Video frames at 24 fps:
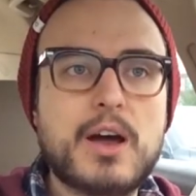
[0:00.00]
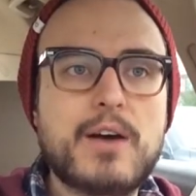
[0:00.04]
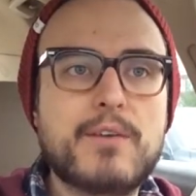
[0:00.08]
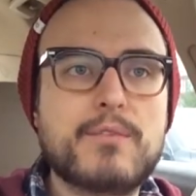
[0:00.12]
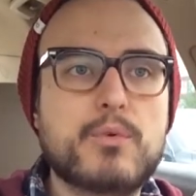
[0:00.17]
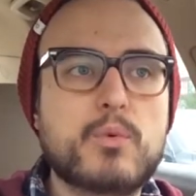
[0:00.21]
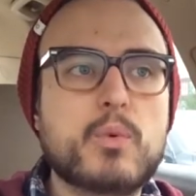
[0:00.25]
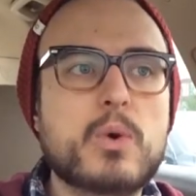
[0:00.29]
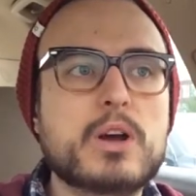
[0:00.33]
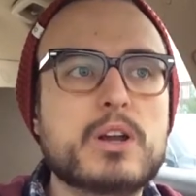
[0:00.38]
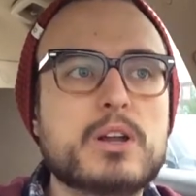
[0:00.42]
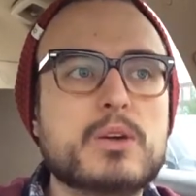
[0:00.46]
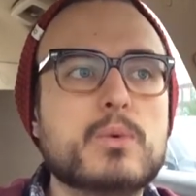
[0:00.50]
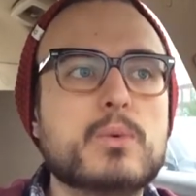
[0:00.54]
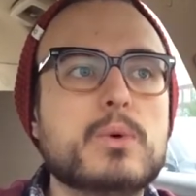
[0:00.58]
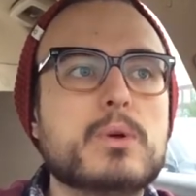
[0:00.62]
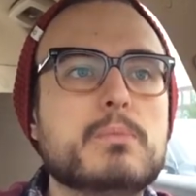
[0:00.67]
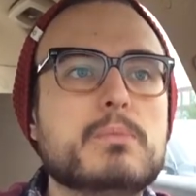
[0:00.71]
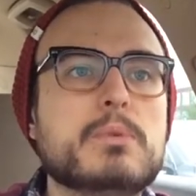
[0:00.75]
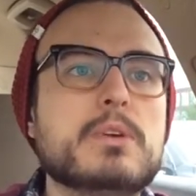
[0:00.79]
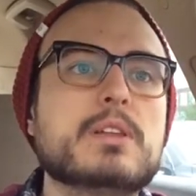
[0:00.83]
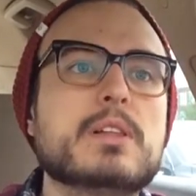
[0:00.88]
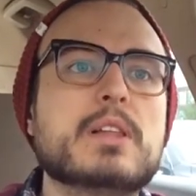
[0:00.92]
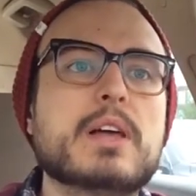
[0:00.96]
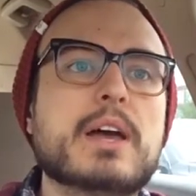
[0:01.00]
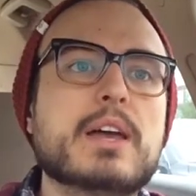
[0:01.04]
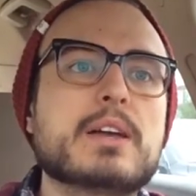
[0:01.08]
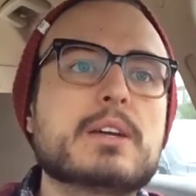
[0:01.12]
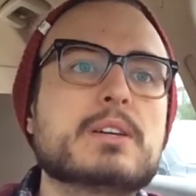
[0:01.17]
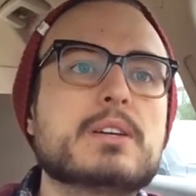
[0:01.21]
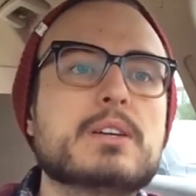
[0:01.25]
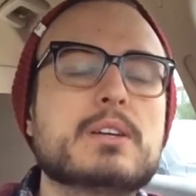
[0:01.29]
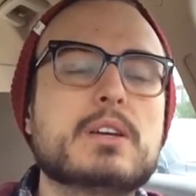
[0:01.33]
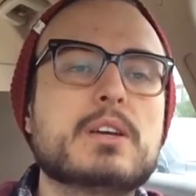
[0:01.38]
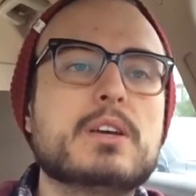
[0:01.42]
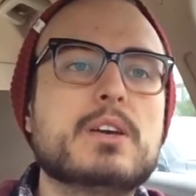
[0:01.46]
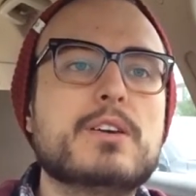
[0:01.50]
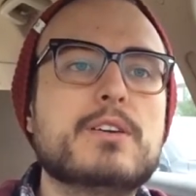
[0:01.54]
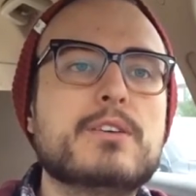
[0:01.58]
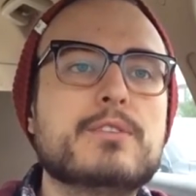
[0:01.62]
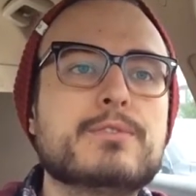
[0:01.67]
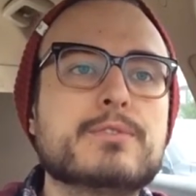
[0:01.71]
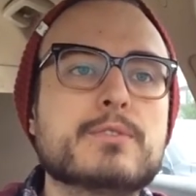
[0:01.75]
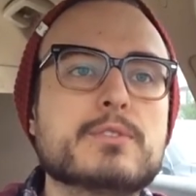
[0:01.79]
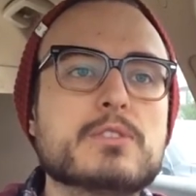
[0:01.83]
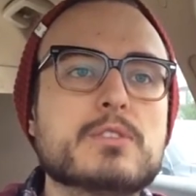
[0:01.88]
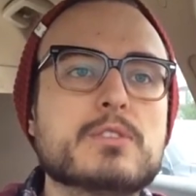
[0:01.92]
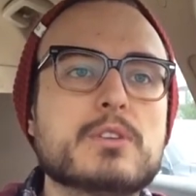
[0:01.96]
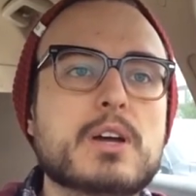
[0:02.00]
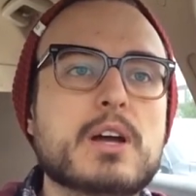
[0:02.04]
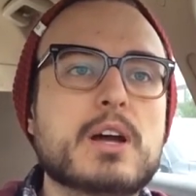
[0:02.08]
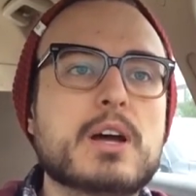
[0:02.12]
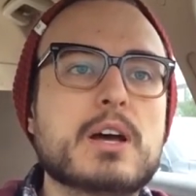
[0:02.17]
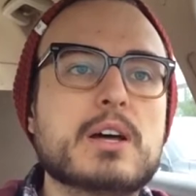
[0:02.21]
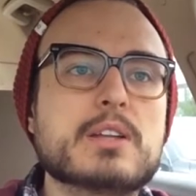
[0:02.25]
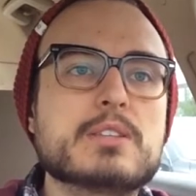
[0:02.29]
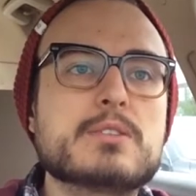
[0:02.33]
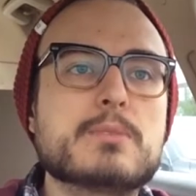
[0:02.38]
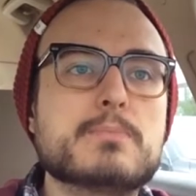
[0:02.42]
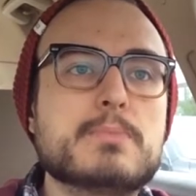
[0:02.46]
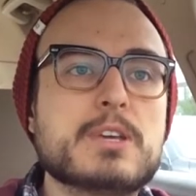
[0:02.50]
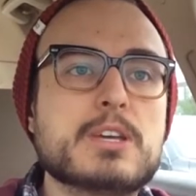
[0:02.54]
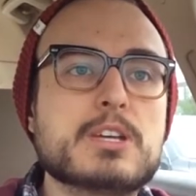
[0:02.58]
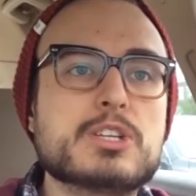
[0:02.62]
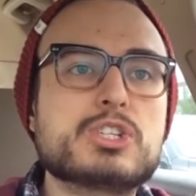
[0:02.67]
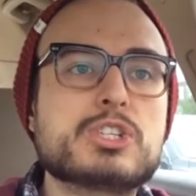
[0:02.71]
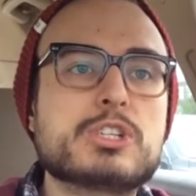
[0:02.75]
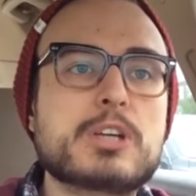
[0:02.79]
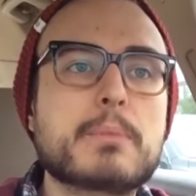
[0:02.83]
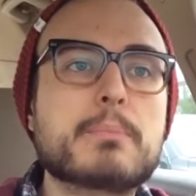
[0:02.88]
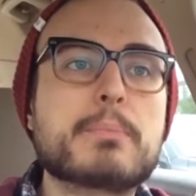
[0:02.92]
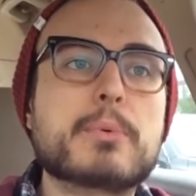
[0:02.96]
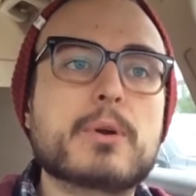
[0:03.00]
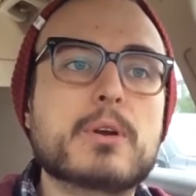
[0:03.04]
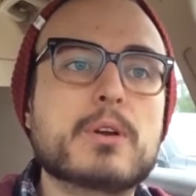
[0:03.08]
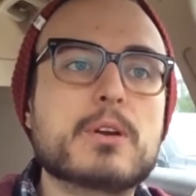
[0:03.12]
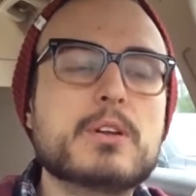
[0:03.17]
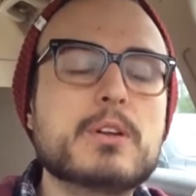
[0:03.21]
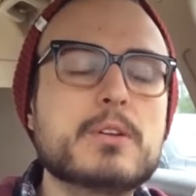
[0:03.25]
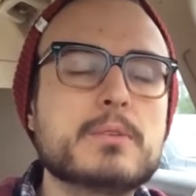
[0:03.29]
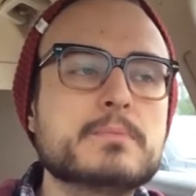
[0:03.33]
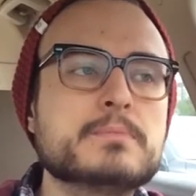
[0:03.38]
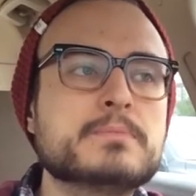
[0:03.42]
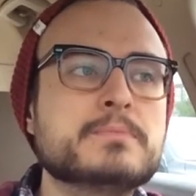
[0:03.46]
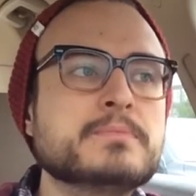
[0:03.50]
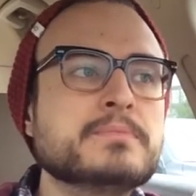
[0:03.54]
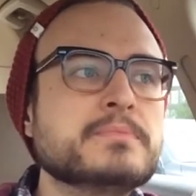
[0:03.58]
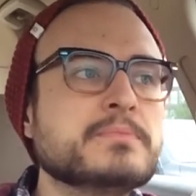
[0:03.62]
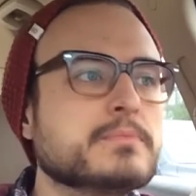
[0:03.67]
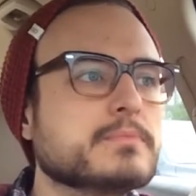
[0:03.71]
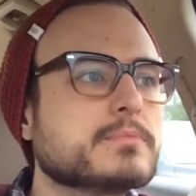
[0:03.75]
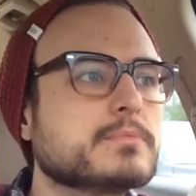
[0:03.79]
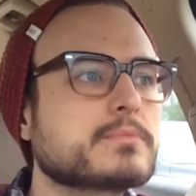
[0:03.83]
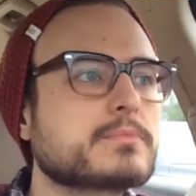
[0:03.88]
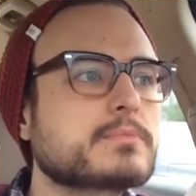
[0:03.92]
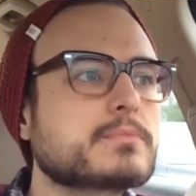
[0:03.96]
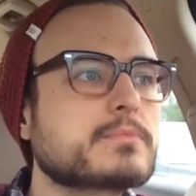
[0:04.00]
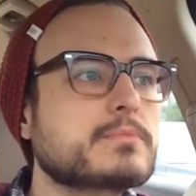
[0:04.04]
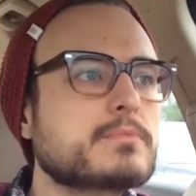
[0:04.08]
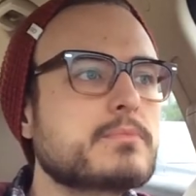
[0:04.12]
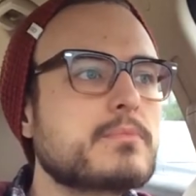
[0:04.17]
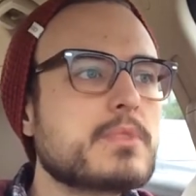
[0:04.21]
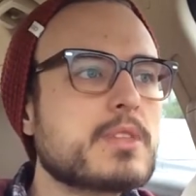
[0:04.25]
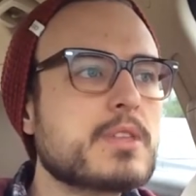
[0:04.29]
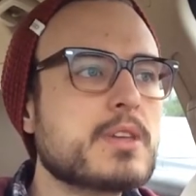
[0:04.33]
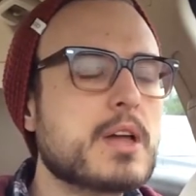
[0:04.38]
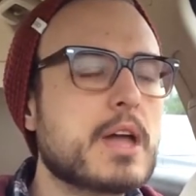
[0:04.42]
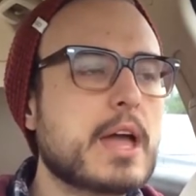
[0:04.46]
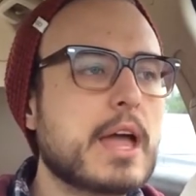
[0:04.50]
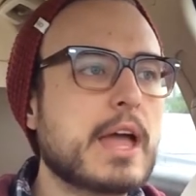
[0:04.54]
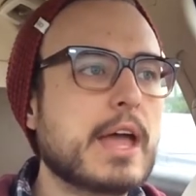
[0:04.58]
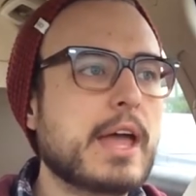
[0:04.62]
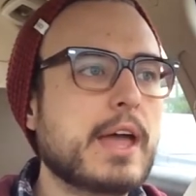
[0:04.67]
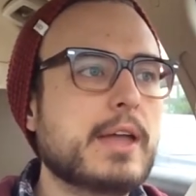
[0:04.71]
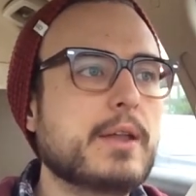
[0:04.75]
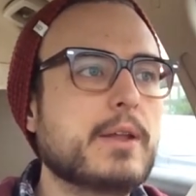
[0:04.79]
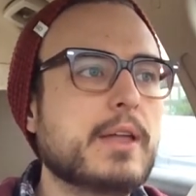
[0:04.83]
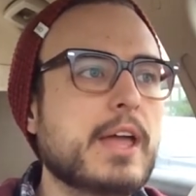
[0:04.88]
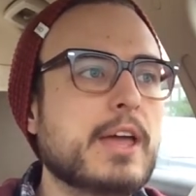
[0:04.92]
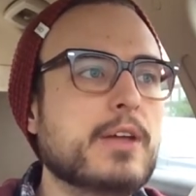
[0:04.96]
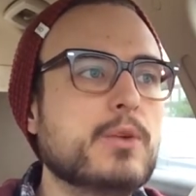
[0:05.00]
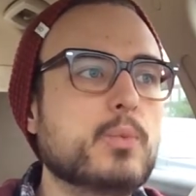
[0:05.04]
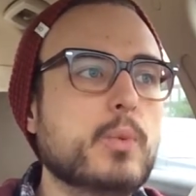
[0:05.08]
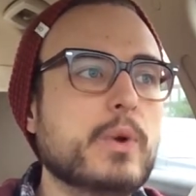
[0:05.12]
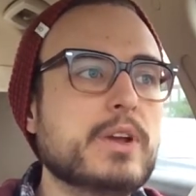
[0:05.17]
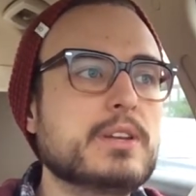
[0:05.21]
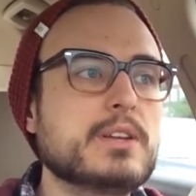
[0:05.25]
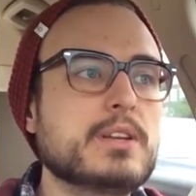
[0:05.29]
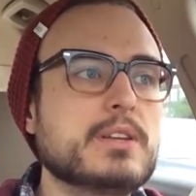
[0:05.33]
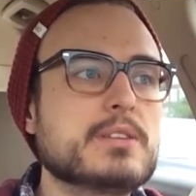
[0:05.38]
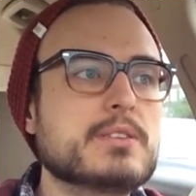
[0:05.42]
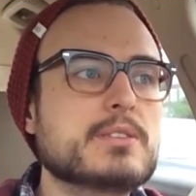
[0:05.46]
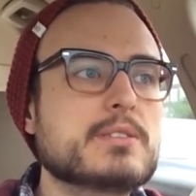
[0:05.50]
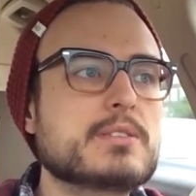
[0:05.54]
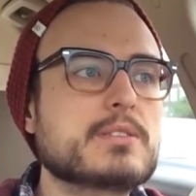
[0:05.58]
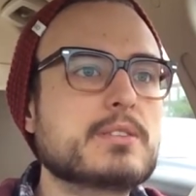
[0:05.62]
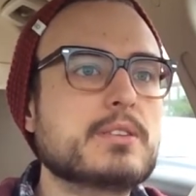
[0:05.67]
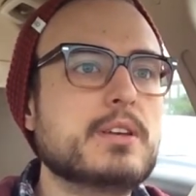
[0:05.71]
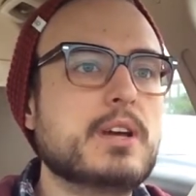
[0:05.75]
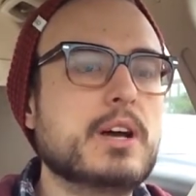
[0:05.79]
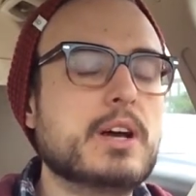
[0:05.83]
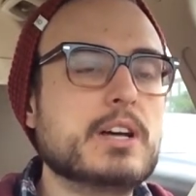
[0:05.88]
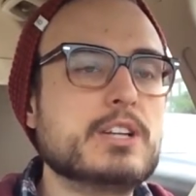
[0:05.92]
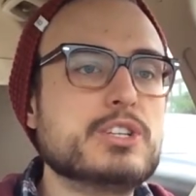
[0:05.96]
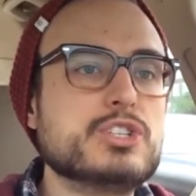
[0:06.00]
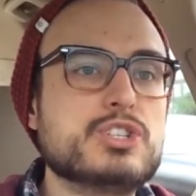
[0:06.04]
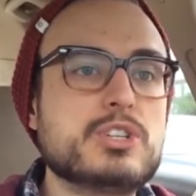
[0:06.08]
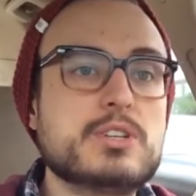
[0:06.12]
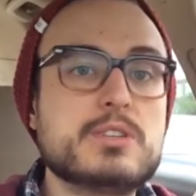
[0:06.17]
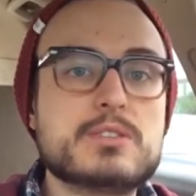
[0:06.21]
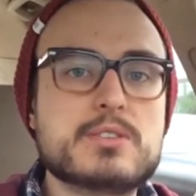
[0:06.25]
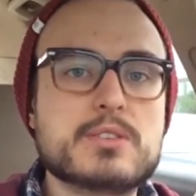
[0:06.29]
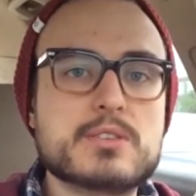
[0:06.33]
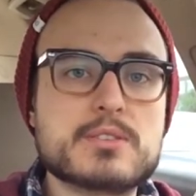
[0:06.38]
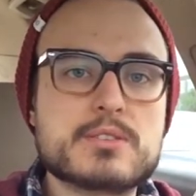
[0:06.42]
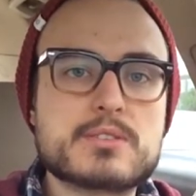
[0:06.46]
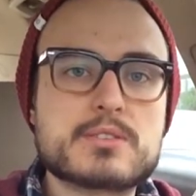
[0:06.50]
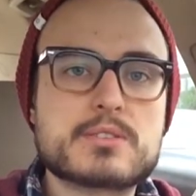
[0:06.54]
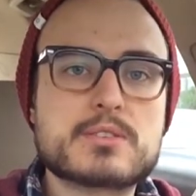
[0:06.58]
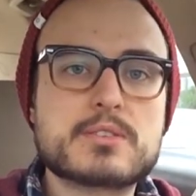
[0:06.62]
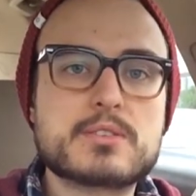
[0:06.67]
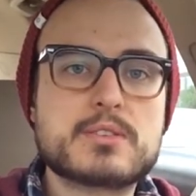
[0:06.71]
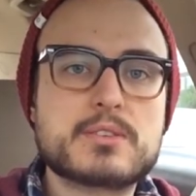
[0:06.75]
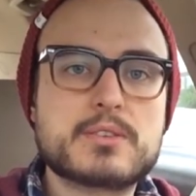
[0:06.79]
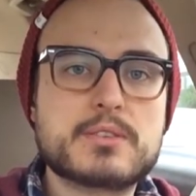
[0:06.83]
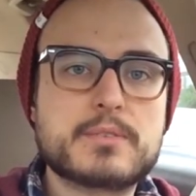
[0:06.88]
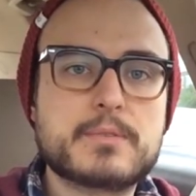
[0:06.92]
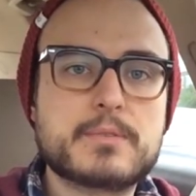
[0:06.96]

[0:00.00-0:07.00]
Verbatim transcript: of what it would be like for uh, to be a shepherd and and witness uh, Jesus